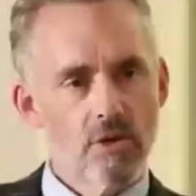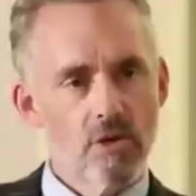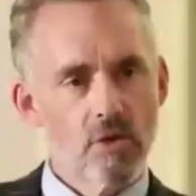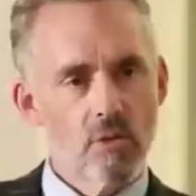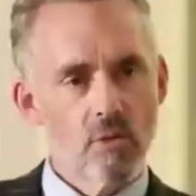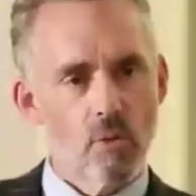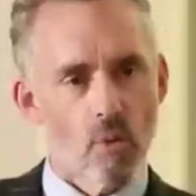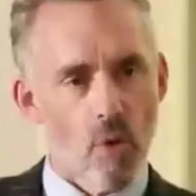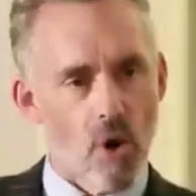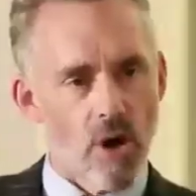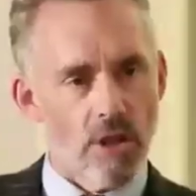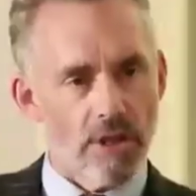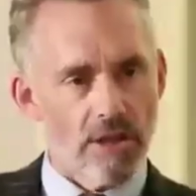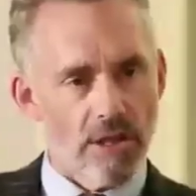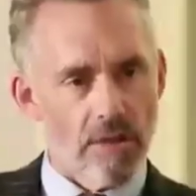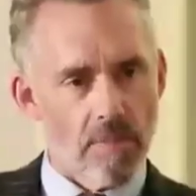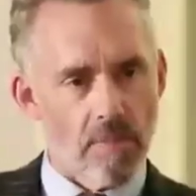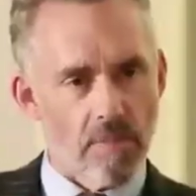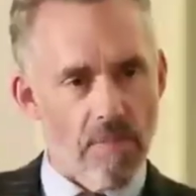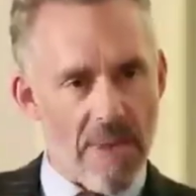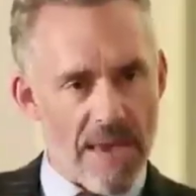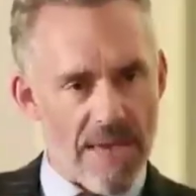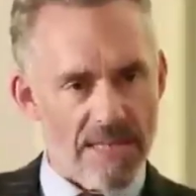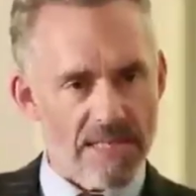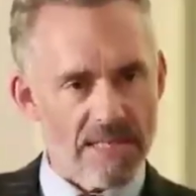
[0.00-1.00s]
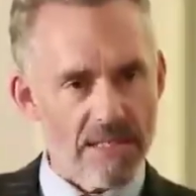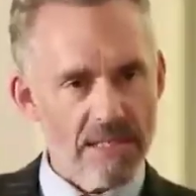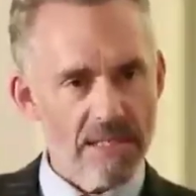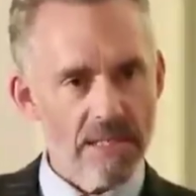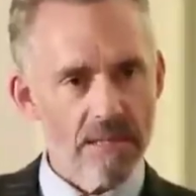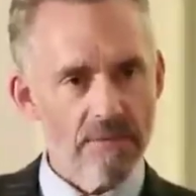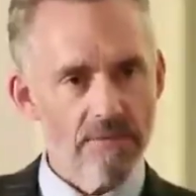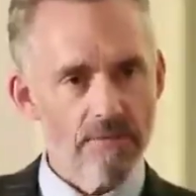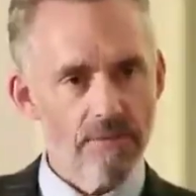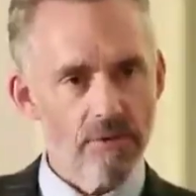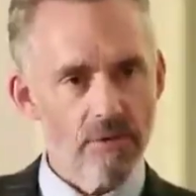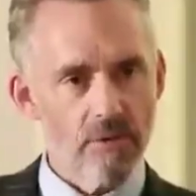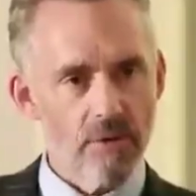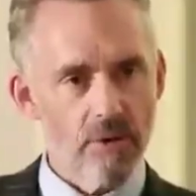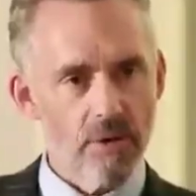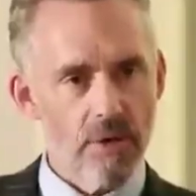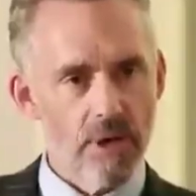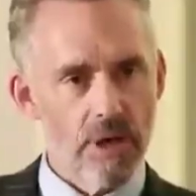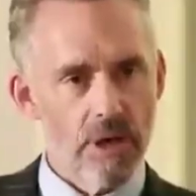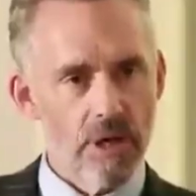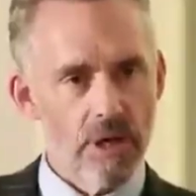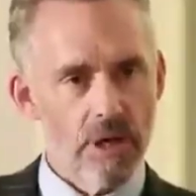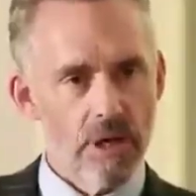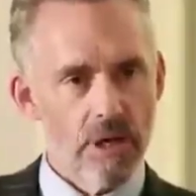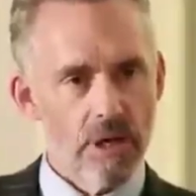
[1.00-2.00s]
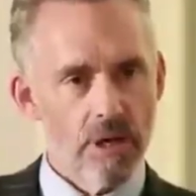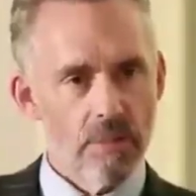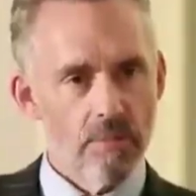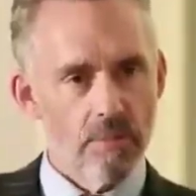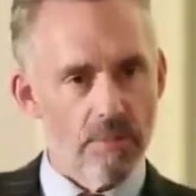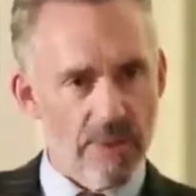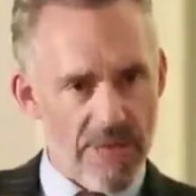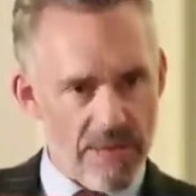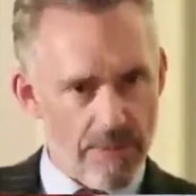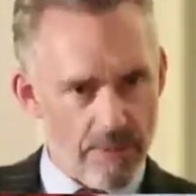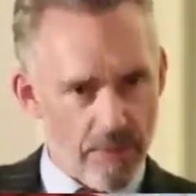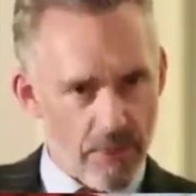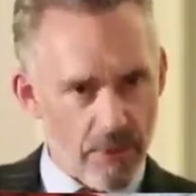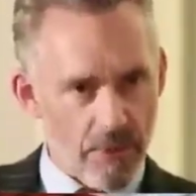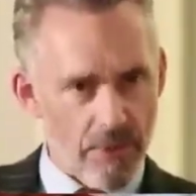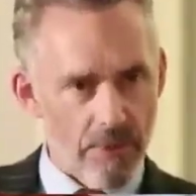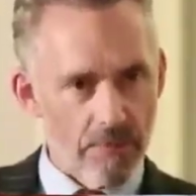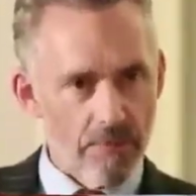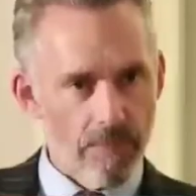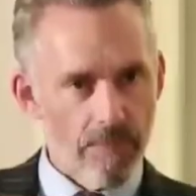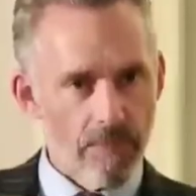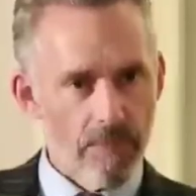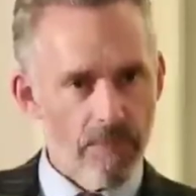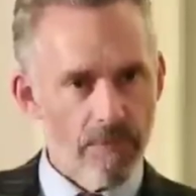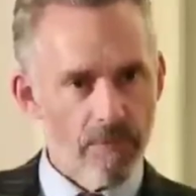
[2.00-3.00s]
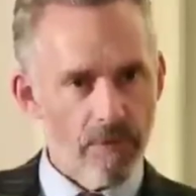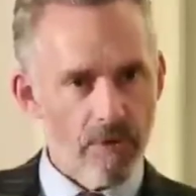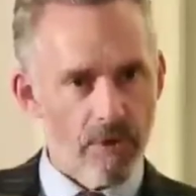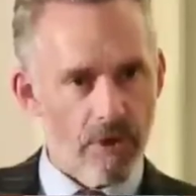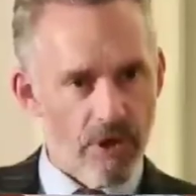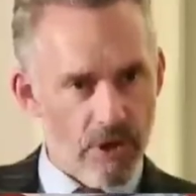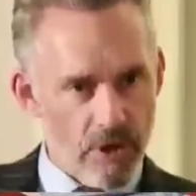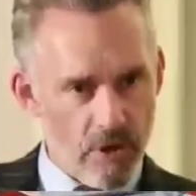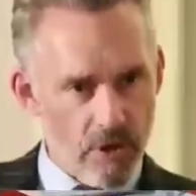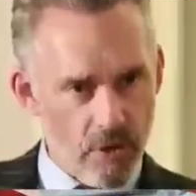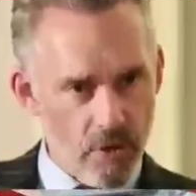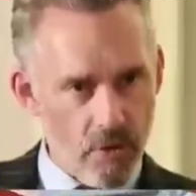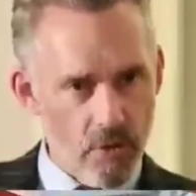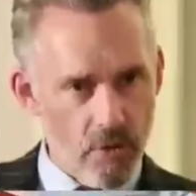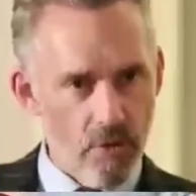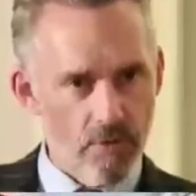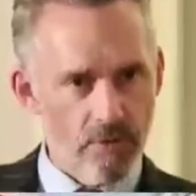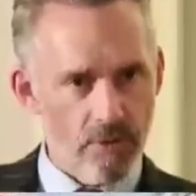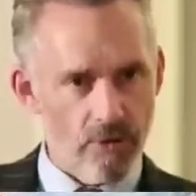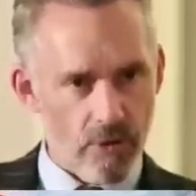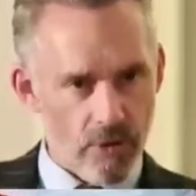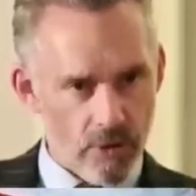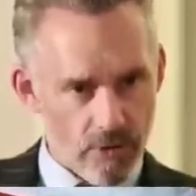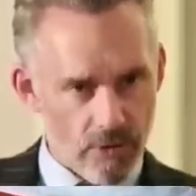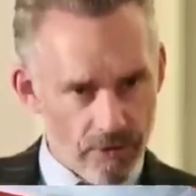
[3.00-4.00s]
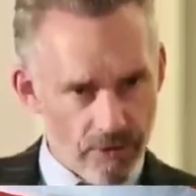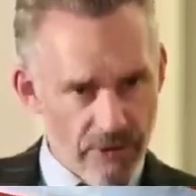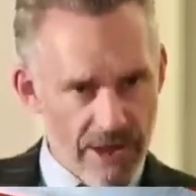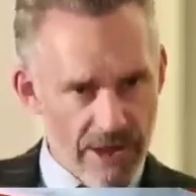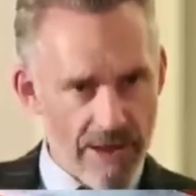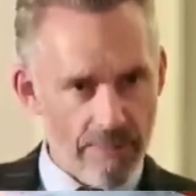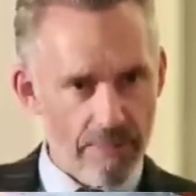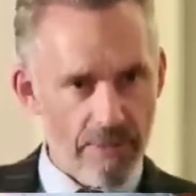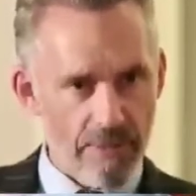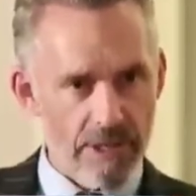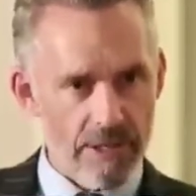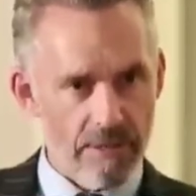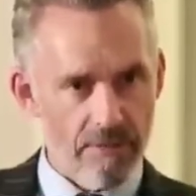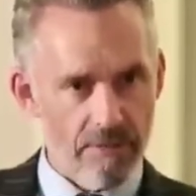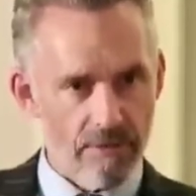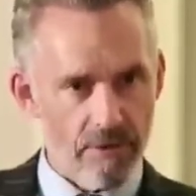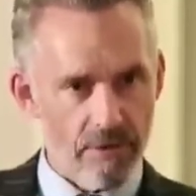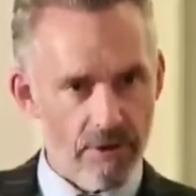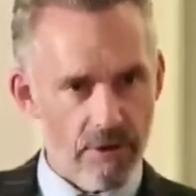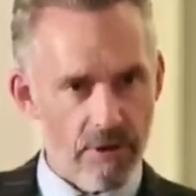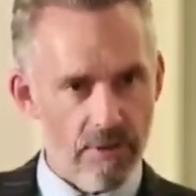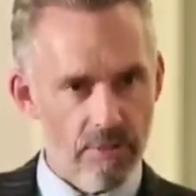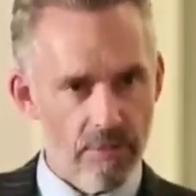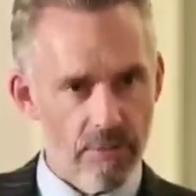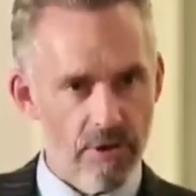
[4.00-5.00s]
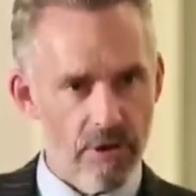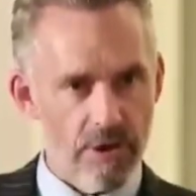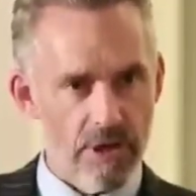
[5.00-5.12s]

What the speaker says: You should want the best for people, for you, for your family, and for the